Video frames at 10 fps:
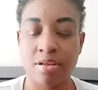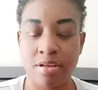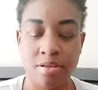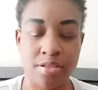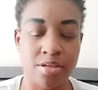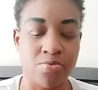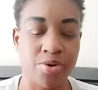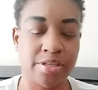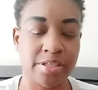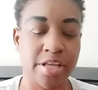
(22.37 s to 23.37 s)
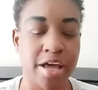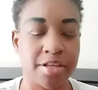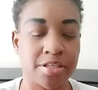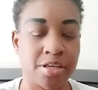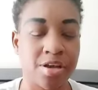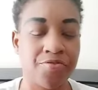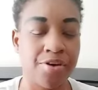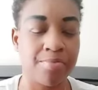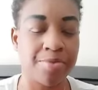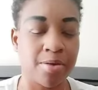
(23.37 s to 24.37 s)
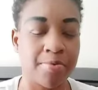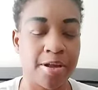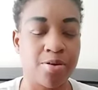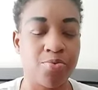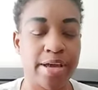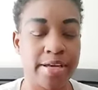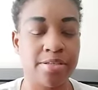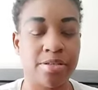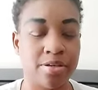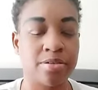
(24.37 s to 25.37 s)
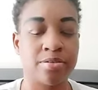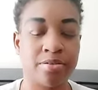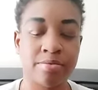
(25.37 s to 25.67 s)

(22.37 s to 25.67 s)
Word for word: Someone decided to give up their player ways here.